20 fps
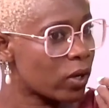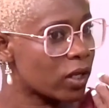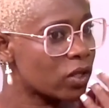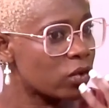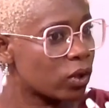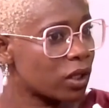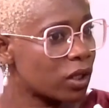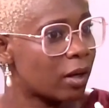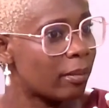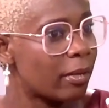We're
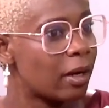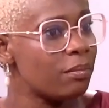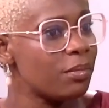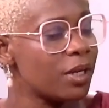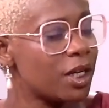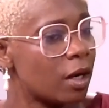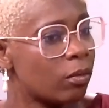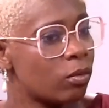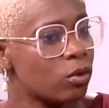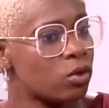talking about
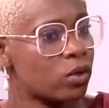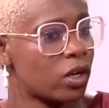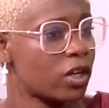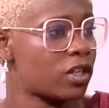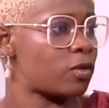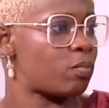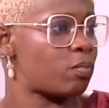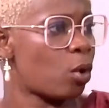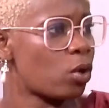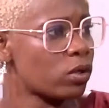being able to
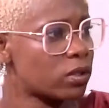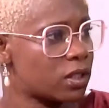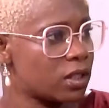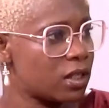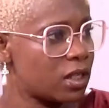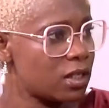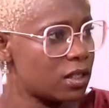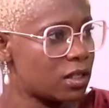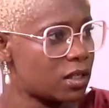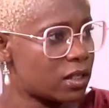export
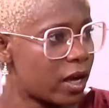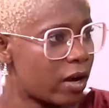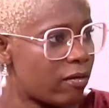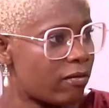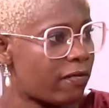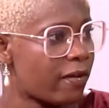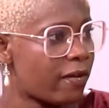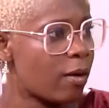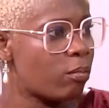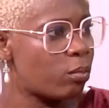this
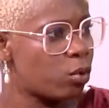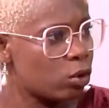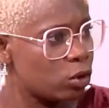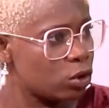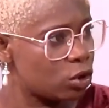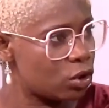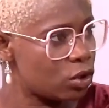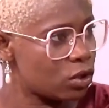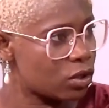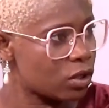farm
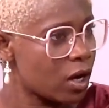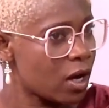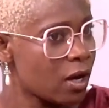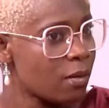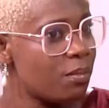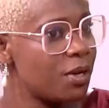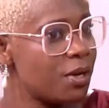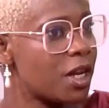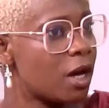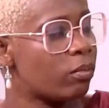produce,
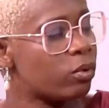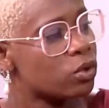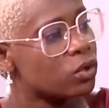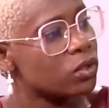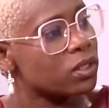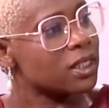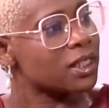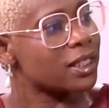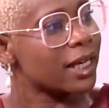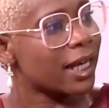being able
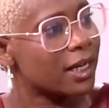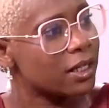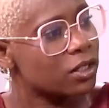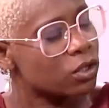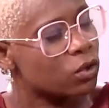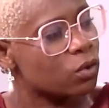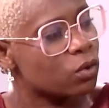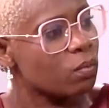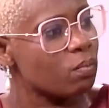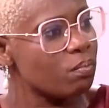to sell it
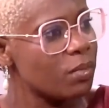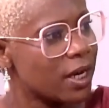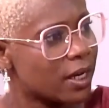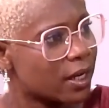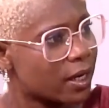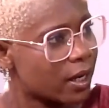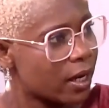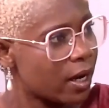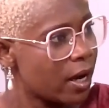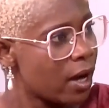to
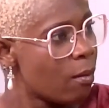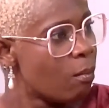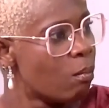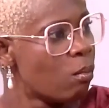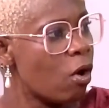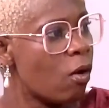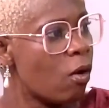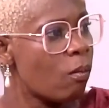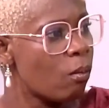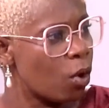make
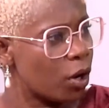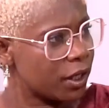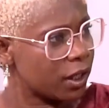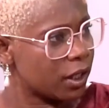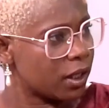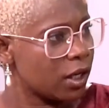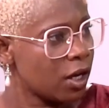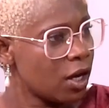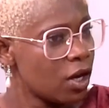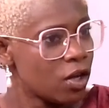more
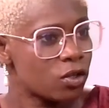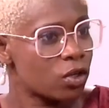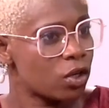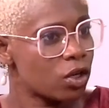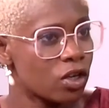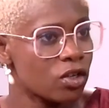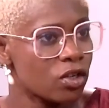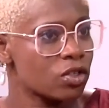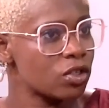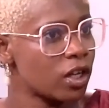money. So
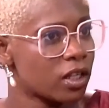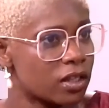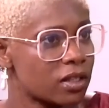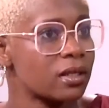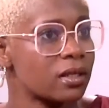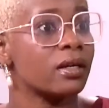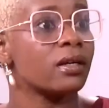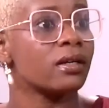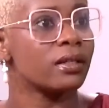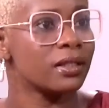it's not,
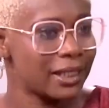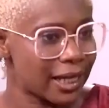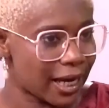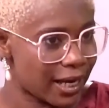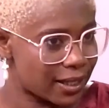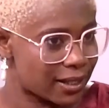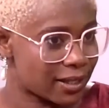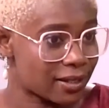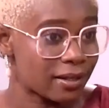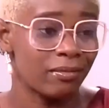
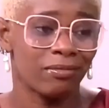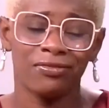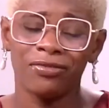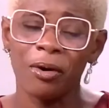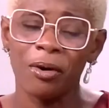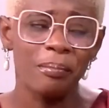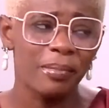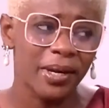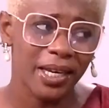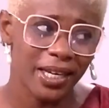
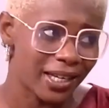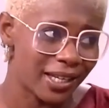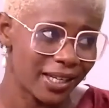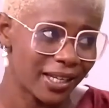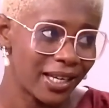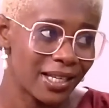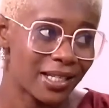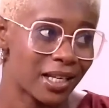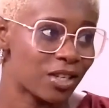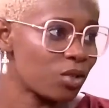for me,
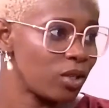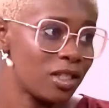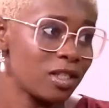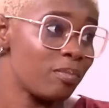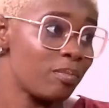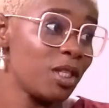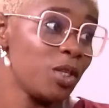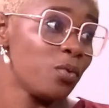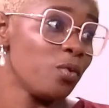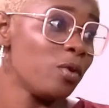it has
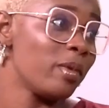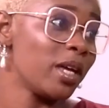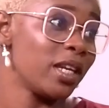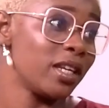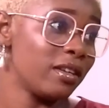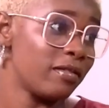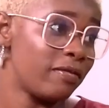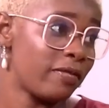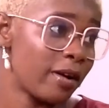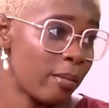always been the women
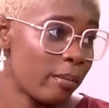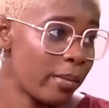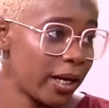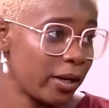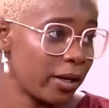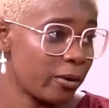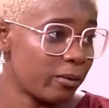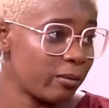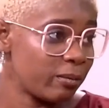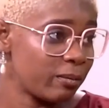and the farm,
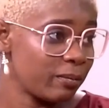Michael.